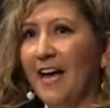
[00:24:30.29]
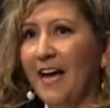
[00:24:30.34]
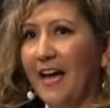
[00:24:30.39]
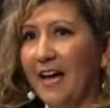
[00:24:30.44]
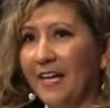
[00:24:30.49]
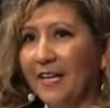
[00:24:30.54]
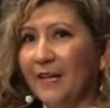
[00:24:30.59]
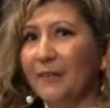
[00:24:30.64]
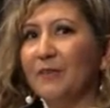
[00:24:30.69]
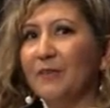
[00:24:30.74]

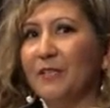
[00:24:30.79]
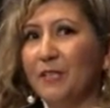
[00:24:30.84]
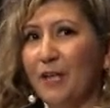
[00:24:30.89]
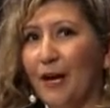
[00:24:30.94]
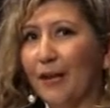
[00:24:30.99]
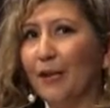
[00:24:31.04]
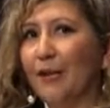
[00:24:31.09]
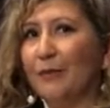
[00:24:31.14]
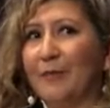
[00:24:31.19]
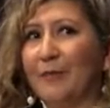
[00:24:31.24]
I am the
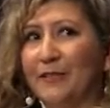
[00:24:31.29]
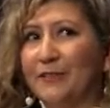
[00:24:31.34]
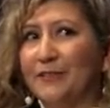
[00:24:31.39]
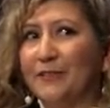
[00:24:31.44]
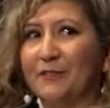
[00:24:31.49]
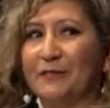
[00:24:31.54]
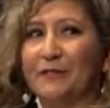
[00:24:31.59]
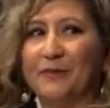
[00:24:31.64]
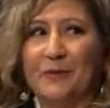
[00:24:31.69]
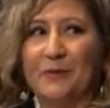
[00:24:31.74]

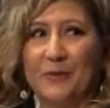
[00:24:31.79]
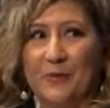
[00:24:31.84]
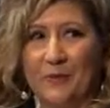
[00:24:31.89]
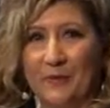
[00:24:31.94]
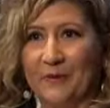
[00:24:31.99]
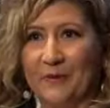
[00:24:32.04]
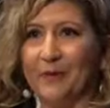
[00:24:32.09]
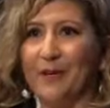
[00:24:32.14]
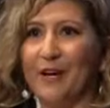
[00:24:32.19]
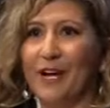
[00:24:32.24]
documenter for
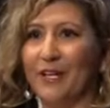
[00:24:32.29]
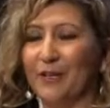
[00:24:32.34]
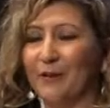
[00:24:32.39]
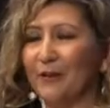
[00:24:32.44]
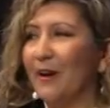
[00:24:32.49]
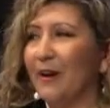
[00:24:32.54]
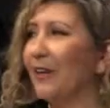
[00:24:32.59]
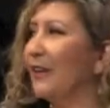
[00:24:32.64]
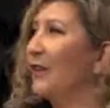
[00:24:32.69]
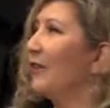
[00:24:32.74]
Northern
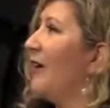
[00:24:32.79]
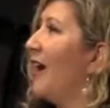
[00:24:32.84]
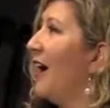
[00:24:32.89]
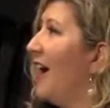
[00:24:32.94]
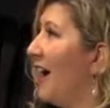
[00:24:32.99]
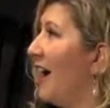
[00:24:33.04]
Colorado.